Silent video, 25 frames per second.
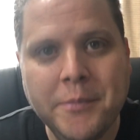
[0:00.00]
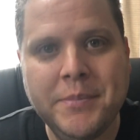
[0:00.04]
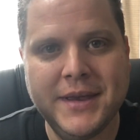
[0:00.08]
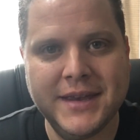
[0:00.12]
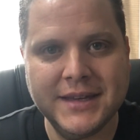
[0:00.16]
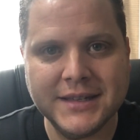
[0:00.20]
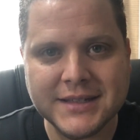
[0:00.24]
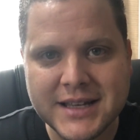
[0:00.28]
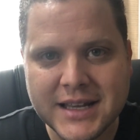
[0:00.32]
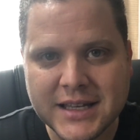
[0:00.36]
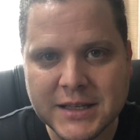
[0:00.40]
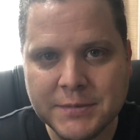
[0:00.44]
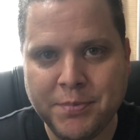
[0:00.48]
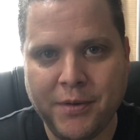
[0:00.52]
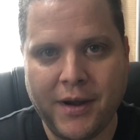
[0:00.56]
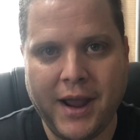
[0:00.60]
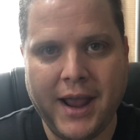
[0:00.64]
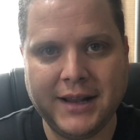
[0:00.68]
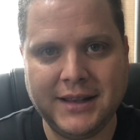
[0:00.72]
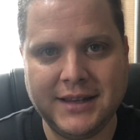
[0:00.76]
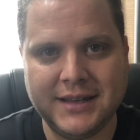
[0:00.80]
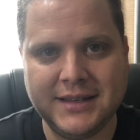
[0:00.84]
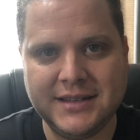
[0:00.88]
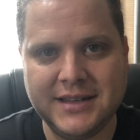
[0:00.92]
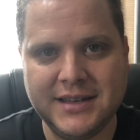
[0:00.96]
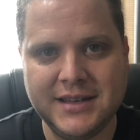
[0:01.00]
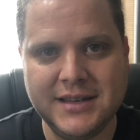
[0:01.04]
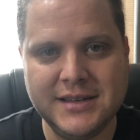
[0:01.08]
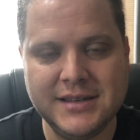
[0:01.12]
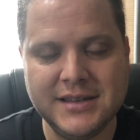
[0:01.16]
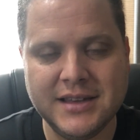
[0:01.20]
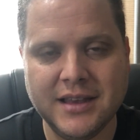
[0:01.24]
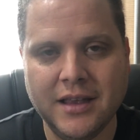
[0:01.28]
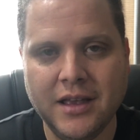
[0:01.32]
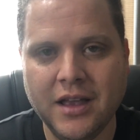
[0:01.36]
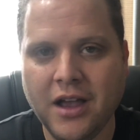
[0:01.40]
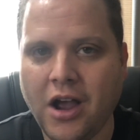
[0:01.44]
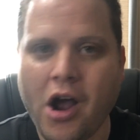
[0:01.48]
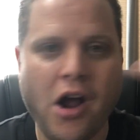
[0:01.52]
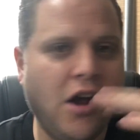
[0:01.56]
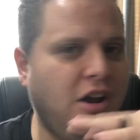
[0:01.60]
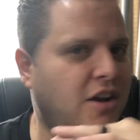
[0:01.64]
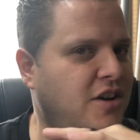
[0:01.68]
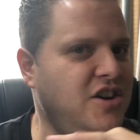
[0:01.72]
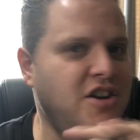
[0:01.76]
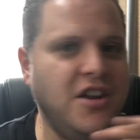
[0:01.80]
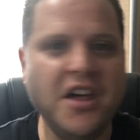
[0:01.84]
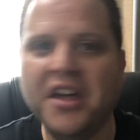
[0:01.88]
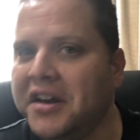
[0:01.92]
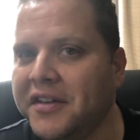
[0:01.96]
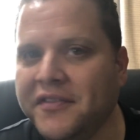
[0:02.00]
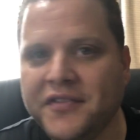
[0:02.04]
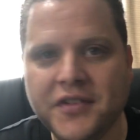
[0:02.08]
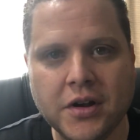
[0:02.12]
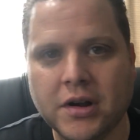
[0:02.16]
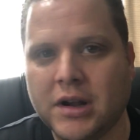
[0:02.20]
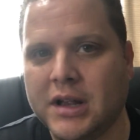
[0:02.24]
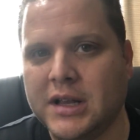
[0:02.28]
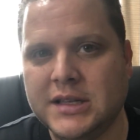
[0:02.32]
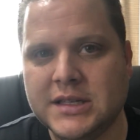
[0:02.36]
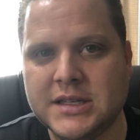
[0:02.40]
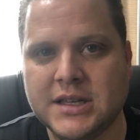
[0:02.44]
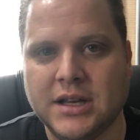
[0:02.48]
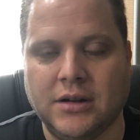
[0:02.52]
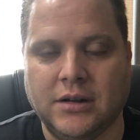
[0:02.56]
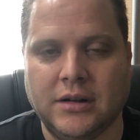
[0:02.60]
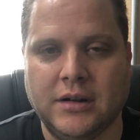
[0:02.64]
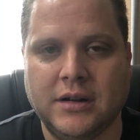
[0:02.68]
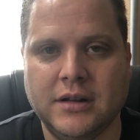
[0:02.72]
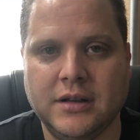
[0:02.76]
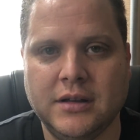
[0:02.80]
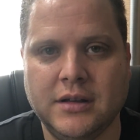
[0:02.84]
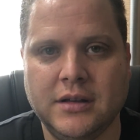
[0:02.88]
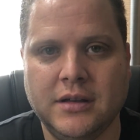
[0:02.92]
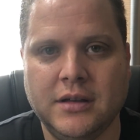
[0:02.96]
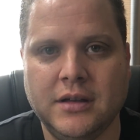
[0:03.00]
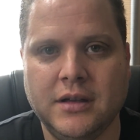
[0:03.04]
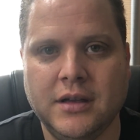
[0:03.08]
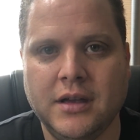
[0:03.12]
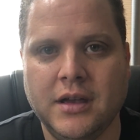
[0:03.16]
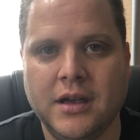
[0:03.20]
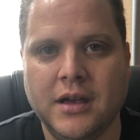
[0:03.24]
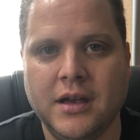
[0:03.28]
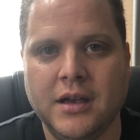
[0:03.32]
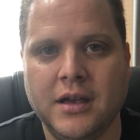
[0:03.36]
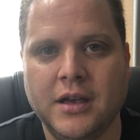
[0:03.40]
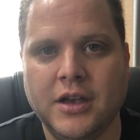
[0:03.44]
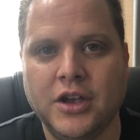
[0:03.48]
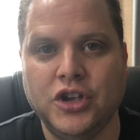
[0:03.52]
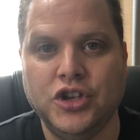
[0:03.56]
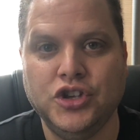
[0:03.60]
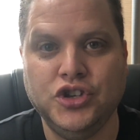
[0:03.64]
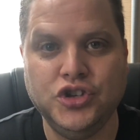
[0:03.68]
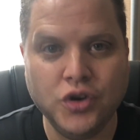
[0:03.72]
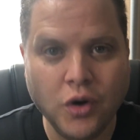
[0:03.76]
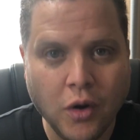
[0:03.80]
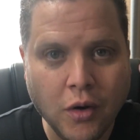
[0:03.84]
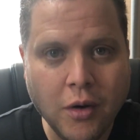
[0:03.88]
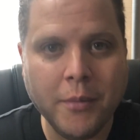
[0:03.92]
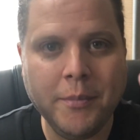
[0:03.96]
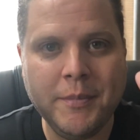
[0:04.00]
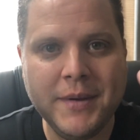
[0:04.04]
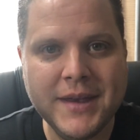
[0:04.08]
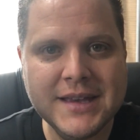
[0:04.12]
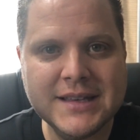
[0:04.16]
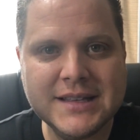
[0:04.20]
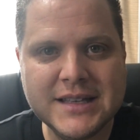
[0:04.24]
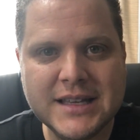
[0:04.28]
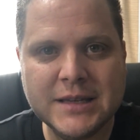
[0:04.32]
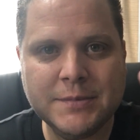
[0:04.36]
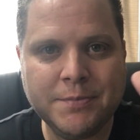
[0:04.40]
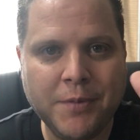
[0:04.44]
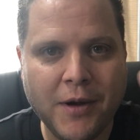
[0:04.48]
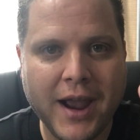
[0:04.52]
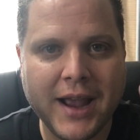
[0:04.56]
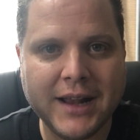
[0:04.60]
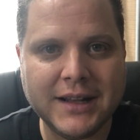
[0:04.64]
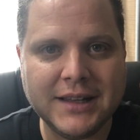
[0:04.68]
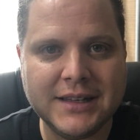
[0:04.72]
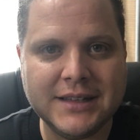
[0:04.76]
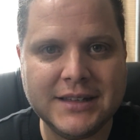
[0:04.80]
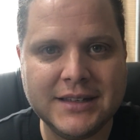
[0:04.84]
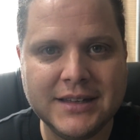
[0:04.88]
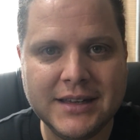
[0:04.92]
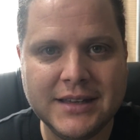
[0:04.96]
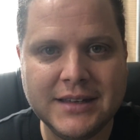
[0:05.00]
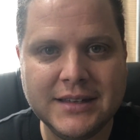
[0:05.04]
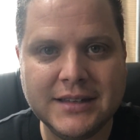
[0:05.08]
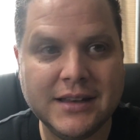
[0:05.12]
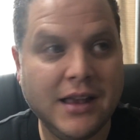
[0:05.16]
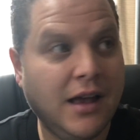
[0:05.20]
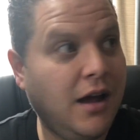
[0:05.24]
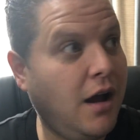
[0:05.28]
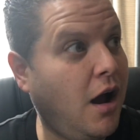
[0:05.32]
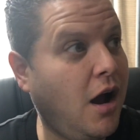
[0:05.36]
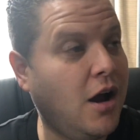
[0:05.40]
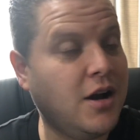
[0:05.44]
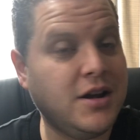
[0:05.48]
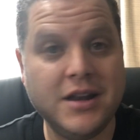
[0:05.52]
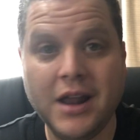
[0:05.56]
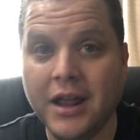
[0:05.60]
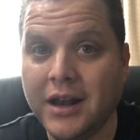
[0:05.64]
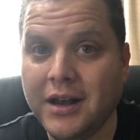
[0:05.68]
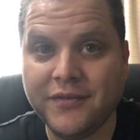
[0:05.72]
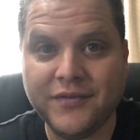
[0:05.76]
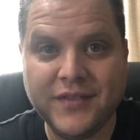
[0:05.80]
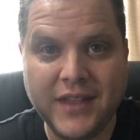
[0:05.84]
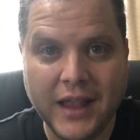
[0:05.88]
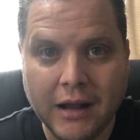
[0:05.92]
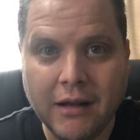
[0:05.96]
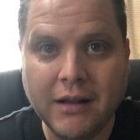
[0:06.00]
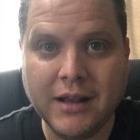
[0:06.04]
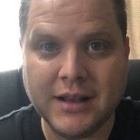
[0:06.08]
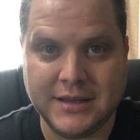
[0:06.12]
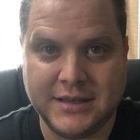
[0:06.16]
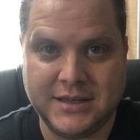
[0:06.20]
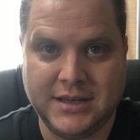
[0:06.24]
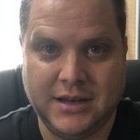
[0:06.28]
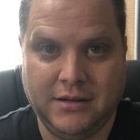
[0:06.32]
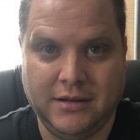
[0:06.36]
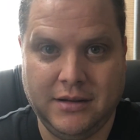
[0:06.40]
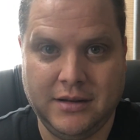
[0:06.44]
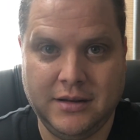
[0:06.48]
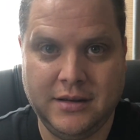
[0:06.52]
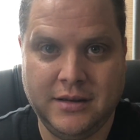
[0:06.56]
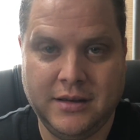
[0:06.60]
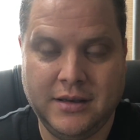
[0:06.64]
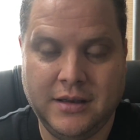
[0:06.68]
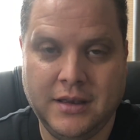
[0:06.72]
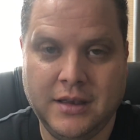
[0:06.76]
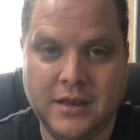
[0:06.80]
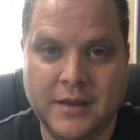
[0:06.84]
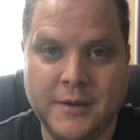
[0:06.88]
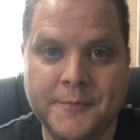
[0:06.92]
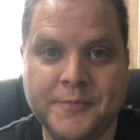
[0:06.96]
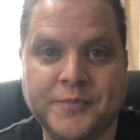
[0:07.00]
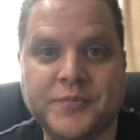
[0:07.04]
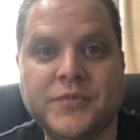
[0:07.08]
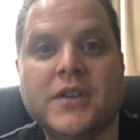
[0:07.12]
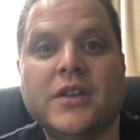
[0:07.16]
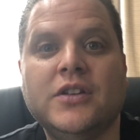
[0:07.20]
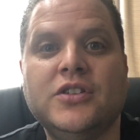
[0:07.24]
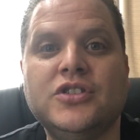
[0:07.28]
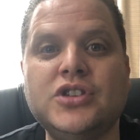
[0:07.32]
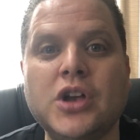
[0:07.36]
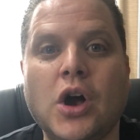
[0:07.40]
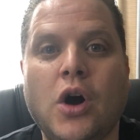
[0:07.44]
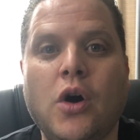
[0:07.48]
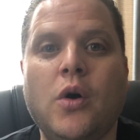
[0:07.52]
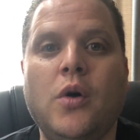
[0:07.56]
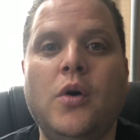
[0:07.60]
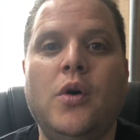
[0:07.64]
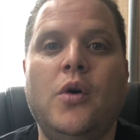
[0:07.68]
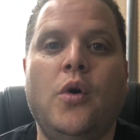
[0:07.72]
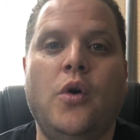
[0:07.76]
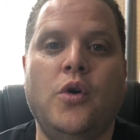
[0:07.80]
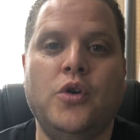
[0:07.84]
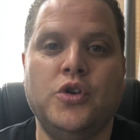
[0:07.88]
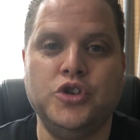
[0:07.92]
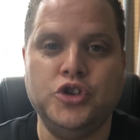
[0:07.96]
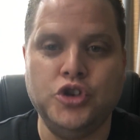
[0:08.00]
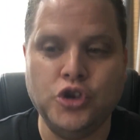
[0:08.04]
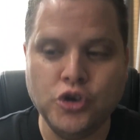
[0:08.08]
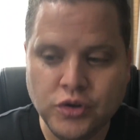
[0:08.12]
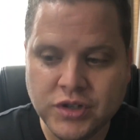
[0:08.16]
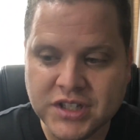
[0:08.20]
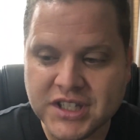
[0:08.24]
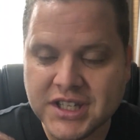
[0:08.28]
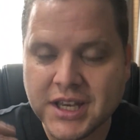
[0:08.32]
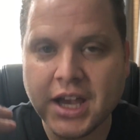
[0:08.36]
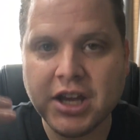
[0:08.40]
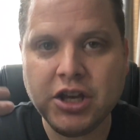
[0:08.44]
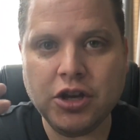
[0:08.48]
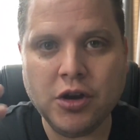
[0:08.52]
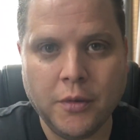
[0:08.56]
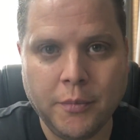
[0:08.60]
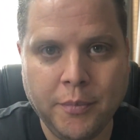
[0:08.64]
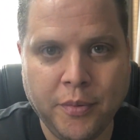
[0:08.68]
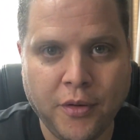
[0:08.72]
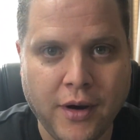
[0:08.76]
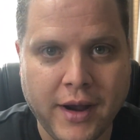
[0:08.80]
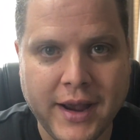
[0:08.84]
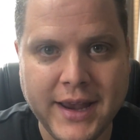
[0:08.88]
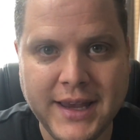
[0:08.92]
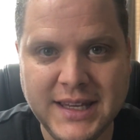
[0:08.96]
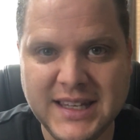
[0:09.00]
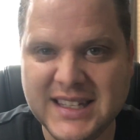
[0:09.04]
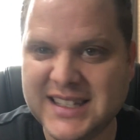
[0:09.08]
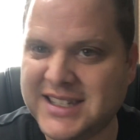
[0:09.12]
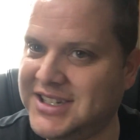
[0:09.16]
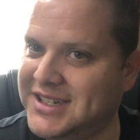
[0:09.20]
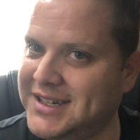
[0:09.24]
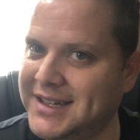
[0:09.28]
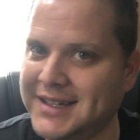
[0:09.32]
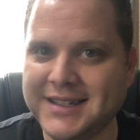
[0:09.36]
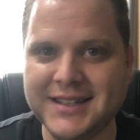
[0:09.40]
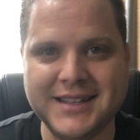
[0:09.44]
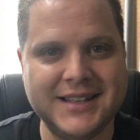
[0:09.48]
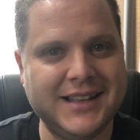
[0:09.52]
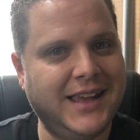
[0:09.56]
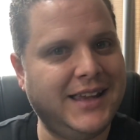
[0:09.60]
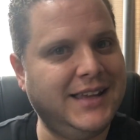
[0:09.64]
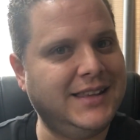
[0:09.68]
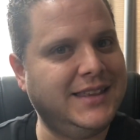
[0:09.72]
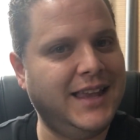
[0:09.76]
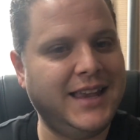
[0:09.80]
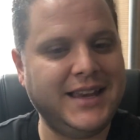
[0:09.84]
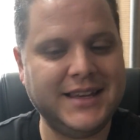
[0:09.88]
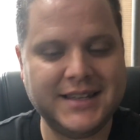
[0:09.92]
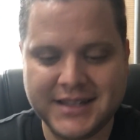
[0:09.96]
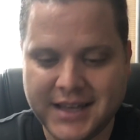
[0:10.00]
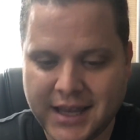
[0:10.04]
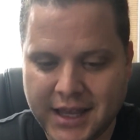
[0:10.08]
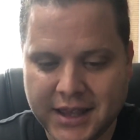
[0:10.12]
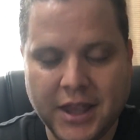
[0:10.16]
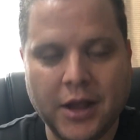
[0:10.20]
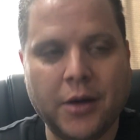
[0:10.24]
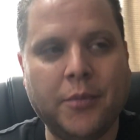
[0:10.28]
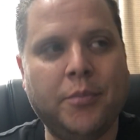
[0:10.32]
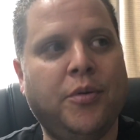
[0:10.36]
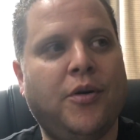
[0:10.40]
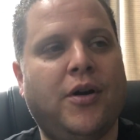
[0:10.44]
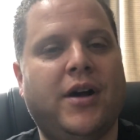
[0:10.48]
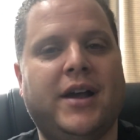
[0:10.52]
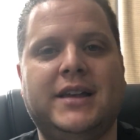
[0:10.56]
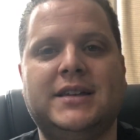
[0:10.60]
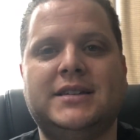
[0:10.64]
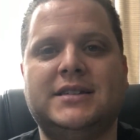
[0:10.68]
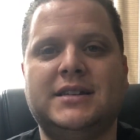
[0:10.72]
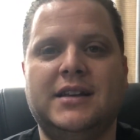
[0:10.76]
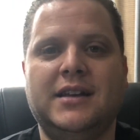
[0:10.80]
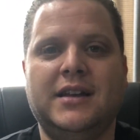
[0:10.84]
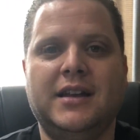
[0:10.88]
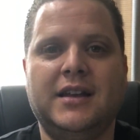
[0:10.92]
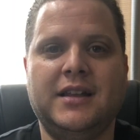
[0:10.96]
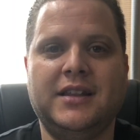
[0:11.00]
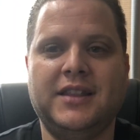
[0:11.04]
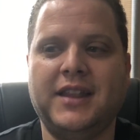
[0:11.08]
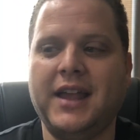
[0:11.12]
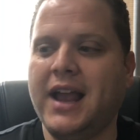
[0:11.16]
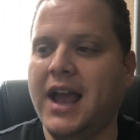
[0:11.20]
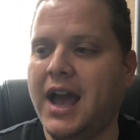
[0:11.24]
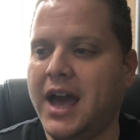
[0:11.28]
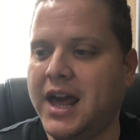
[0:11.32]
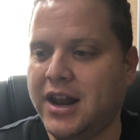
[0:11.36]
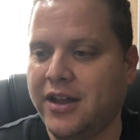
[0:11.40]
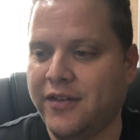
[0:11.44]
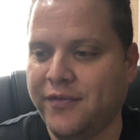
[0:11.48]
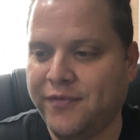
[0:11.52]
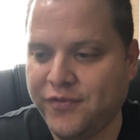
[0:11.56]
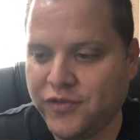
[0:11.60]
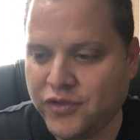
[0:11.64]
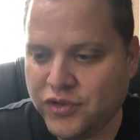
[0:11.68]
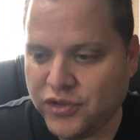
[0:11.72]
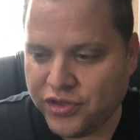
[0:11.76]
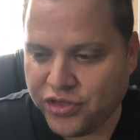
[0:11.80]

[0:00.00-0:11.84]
business practices are none of your concern. Your business practices are none of their concern. So you set your price just like they set their price. They got a